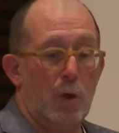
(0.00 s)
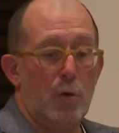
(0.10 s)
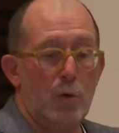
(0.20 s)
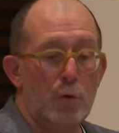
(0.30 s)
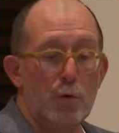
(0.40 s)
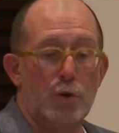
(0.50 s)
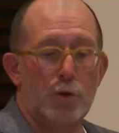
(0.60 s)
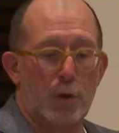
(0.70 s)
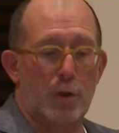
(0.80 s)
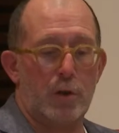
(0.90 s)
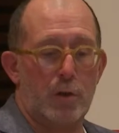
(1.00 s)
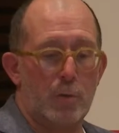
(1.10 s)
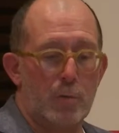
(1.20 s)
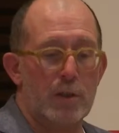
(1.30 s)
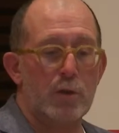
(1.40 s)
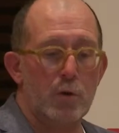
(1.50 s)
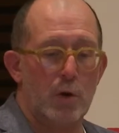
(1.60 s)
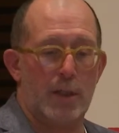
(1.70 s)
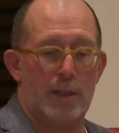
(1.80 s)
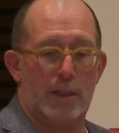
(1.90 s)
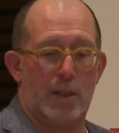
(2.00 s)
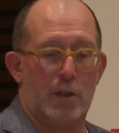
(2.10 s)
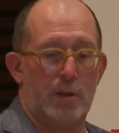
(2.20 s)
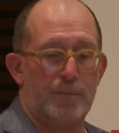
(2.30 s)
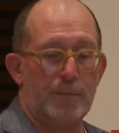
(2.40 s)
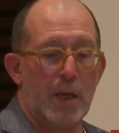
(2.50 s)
new structure with new organizations.